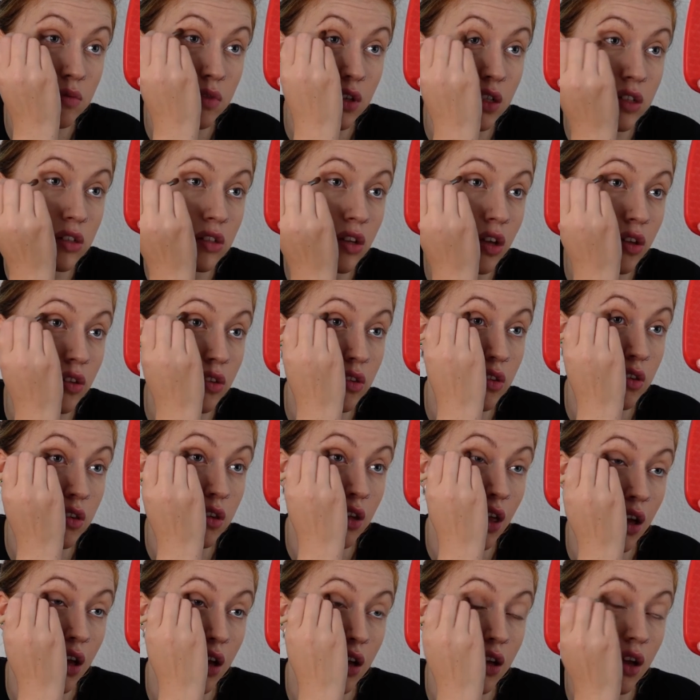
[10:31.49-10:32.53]
It's not,
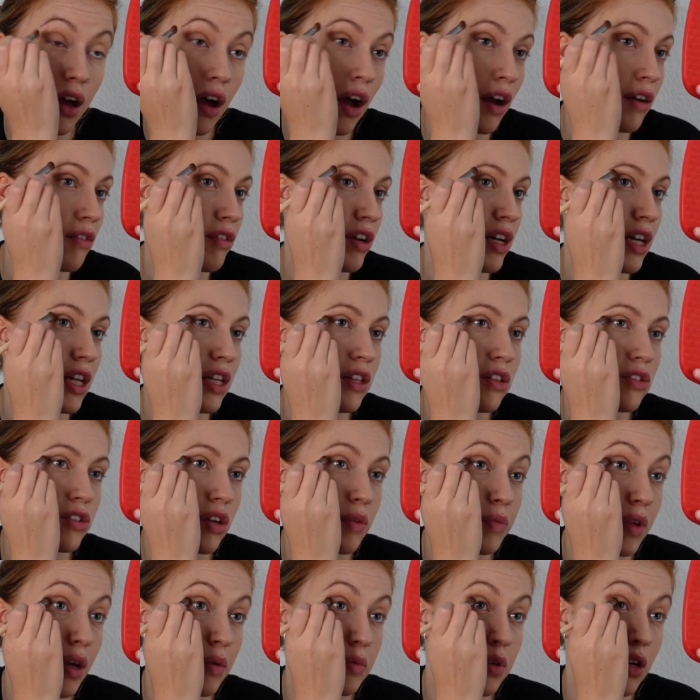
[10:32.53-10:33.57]
I really
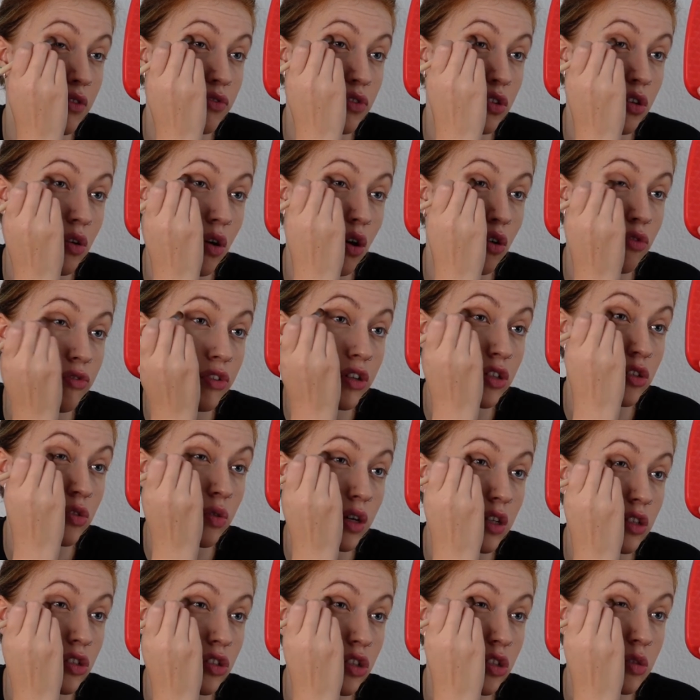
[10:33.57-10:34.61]
sometimes have to go over it
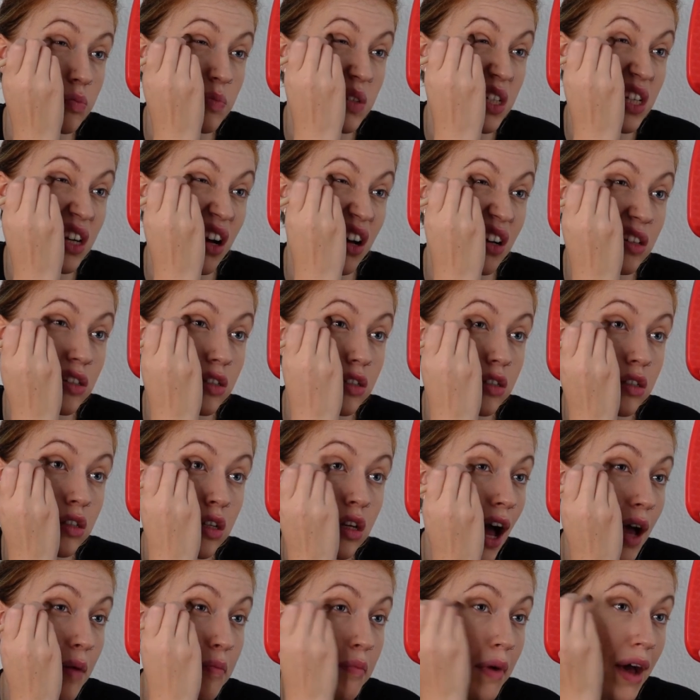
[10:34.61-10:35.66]
twice just because
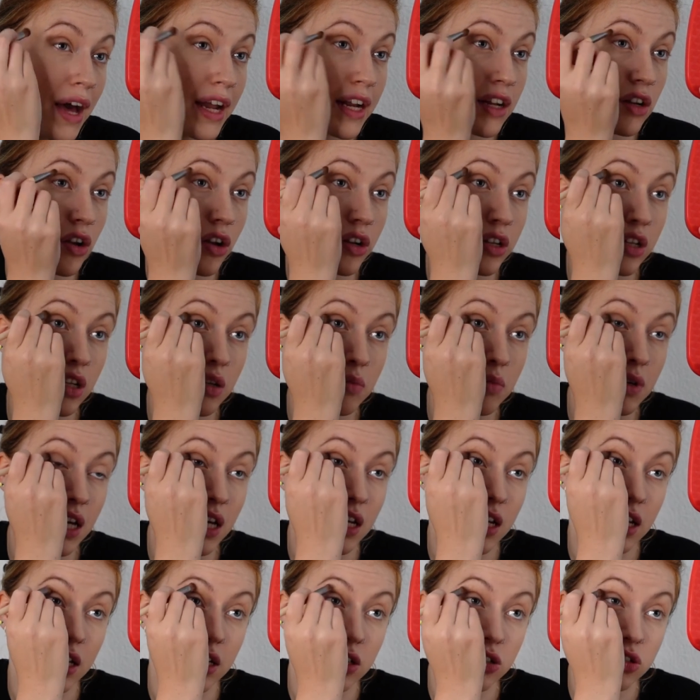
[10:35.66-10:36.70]
I pat it on in the
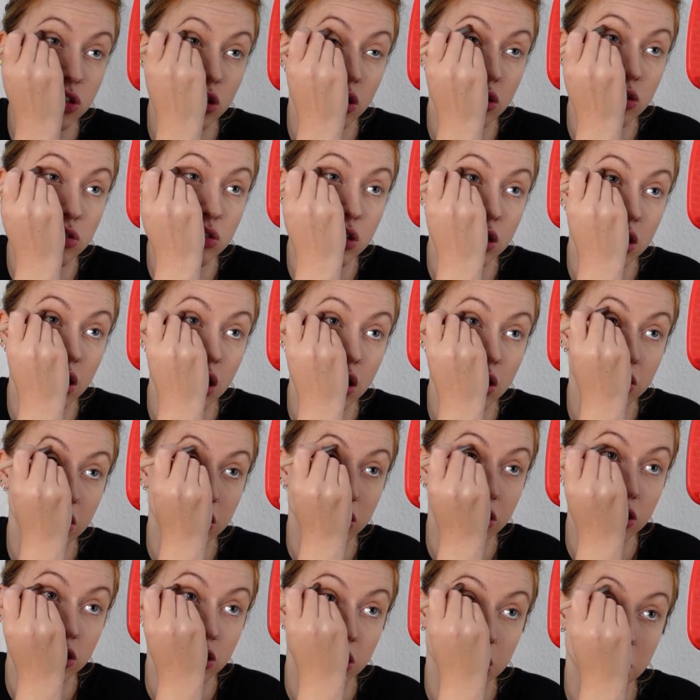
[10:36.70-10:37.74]
beginning so the color
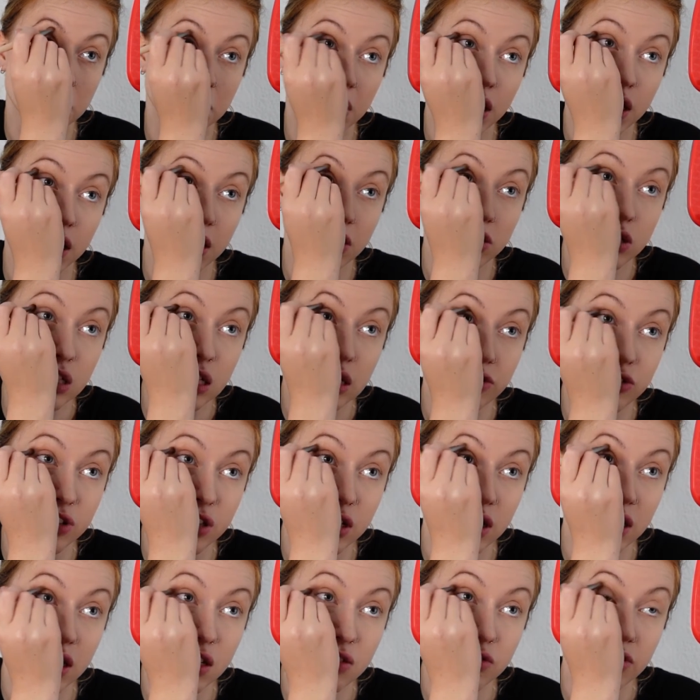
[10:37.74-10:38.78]
doesn't spread out
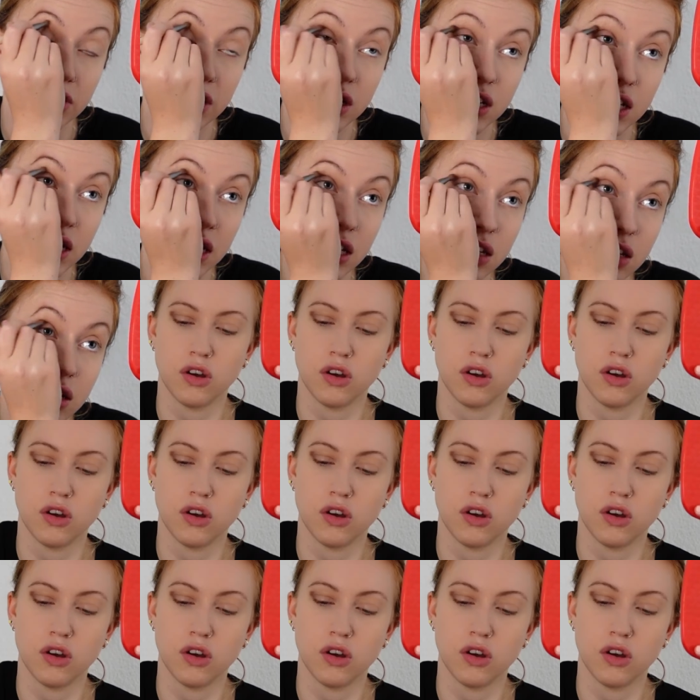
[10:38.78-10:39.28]
evenly.